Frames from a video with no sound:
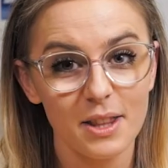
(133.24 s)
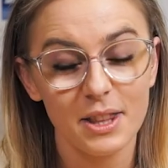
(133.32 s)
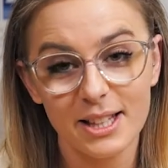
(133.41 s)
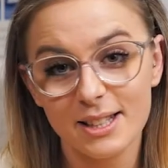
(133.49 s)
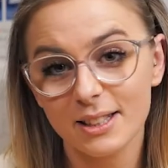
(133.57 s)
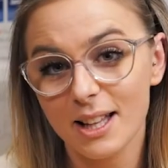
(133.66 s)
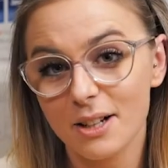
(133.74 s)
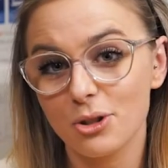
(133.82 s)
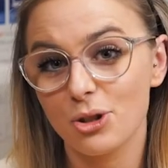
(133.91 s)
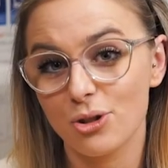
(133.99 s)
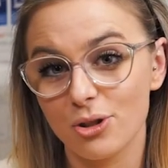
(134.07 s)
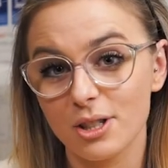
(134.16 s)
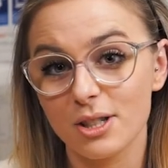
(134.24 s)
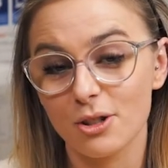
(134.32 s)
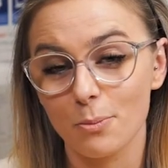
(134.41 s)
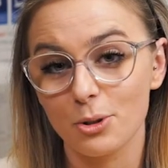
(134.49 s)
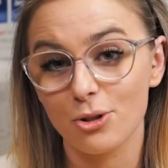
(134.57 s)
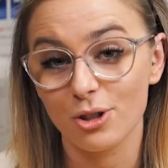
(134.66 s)
these allow students an
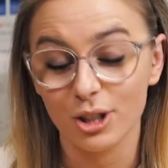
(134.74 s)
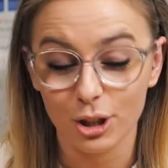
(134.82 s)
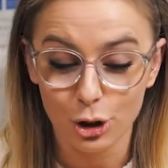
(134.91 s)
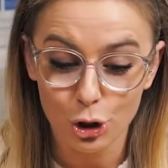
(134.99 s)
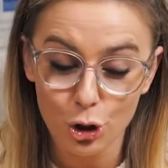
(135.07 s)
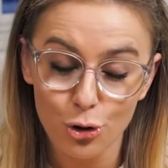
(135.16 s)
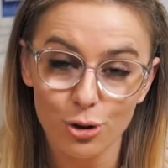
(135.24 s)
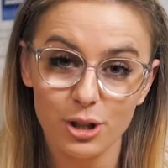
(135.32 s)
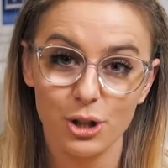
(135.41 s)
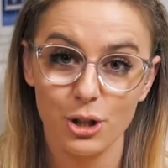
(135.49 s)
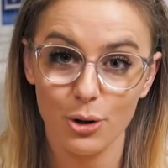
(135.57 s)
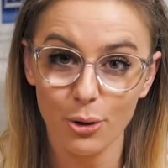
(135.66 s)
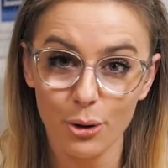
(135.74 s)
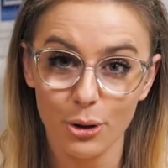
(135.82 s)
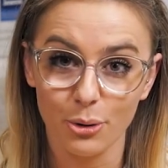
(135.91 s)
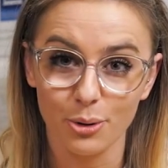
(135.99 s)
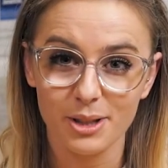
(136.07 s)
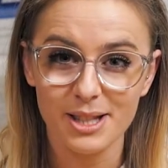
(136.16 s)
opportunity to tune into your
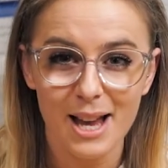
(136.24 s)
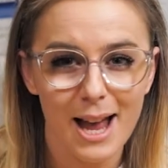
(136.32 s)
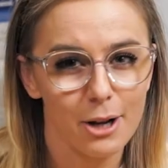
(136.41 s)
thoughts